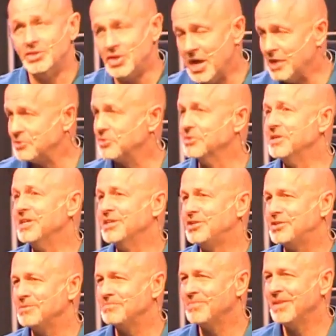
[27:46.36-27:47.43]

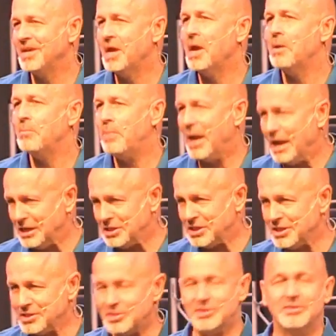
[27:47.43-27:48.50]
gentleness,
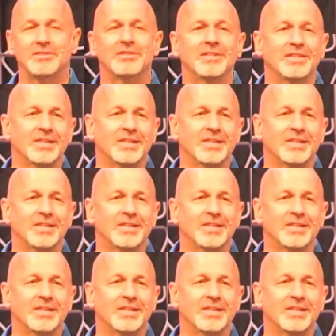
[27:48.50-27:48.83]
patience,